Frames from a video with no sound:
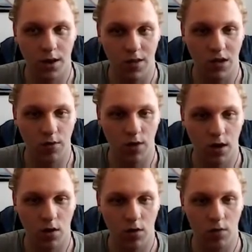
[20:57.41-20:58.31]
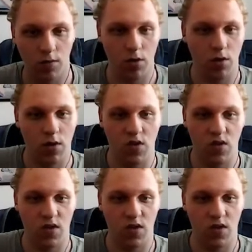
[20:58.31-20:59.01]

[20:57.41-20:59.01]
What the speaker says: inside of here, we're going to